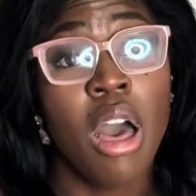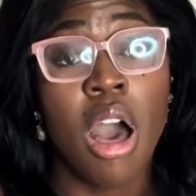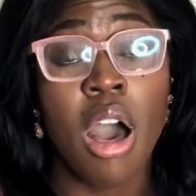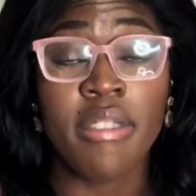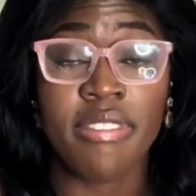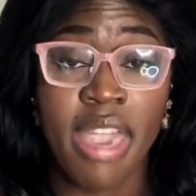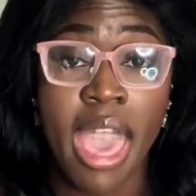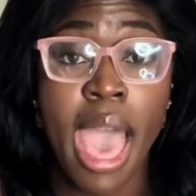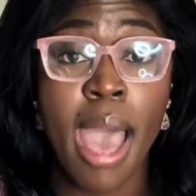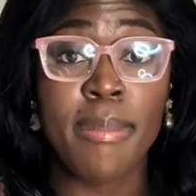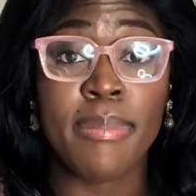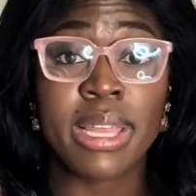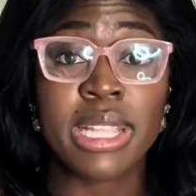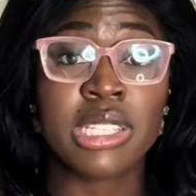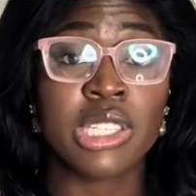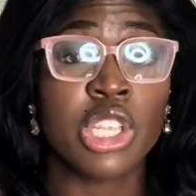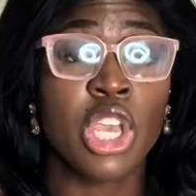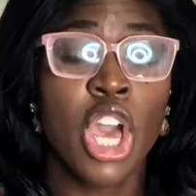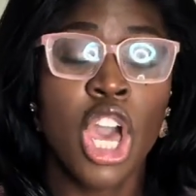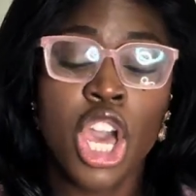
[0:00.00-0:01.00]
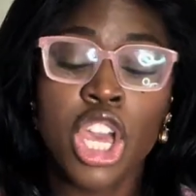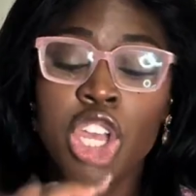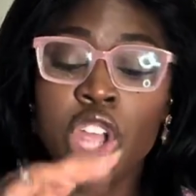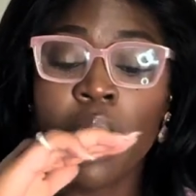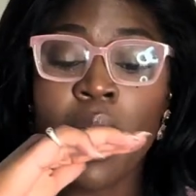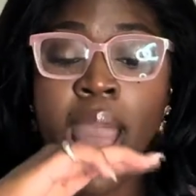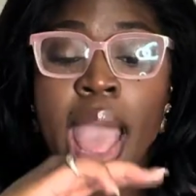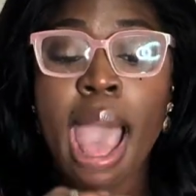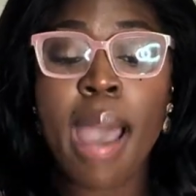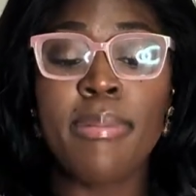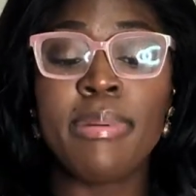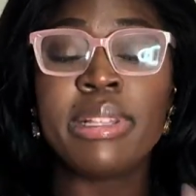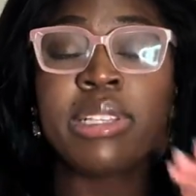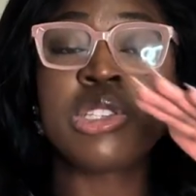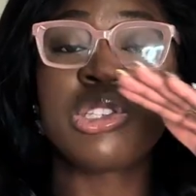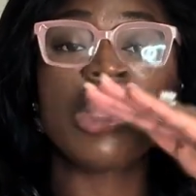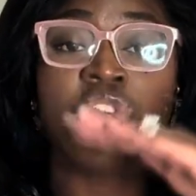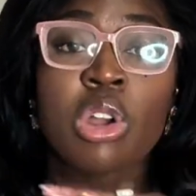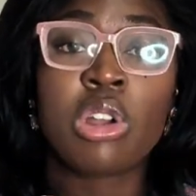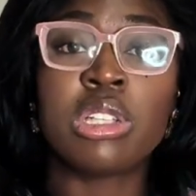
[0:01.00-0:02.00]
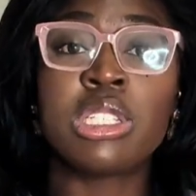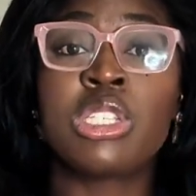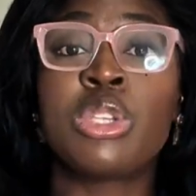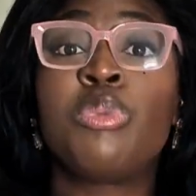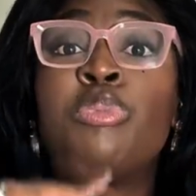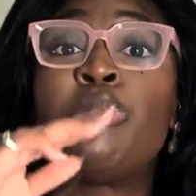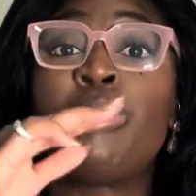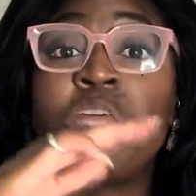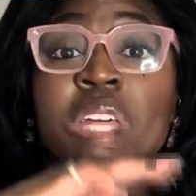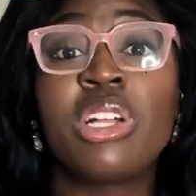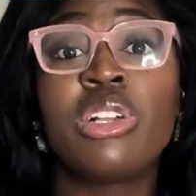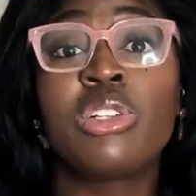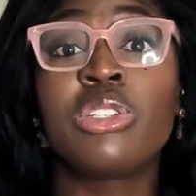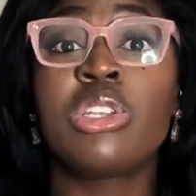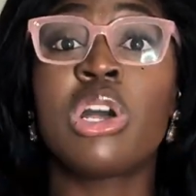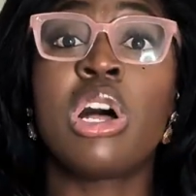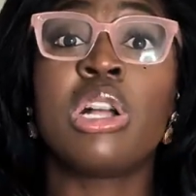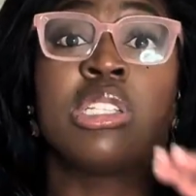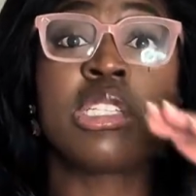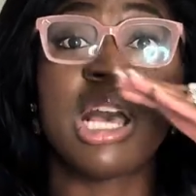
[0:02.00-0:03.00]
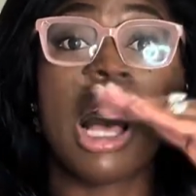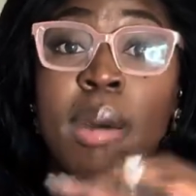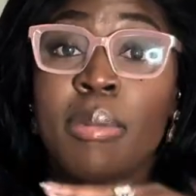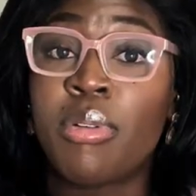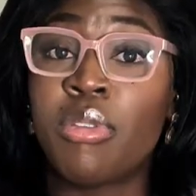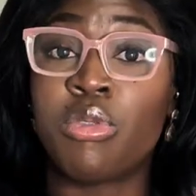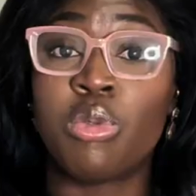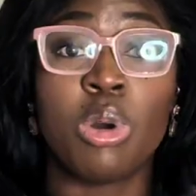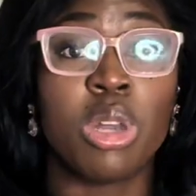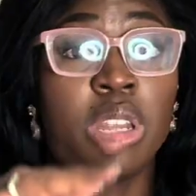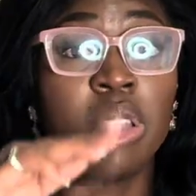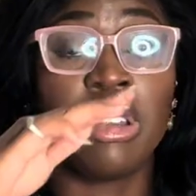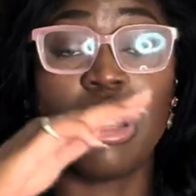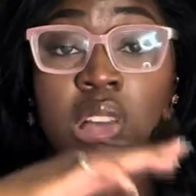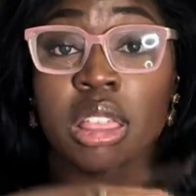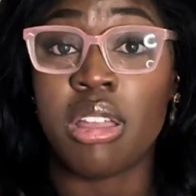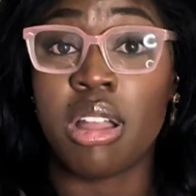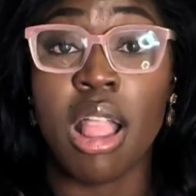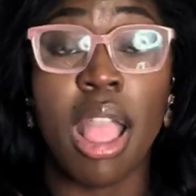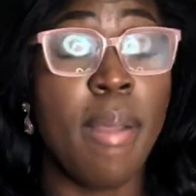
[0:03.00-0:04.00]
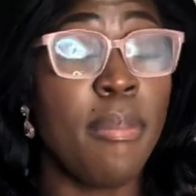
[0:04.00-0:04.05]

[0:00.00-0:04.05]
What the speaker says: of habits. Your habits start to build on top of one another.